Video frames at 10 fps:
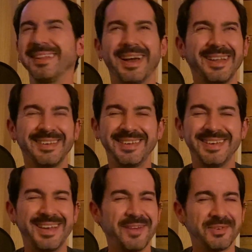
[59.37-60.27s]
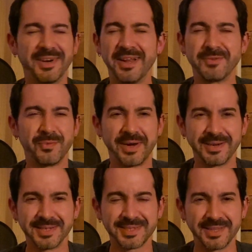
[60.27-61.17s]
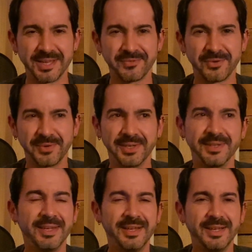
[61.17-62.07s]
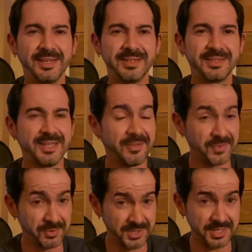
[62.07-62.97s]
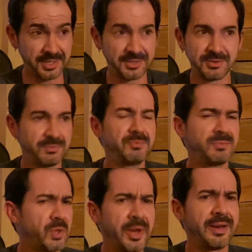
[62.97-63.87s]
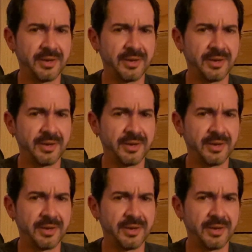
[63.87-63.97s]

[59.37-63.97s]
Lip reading: I never, ever wanted to say that for real. If you did, go ahead and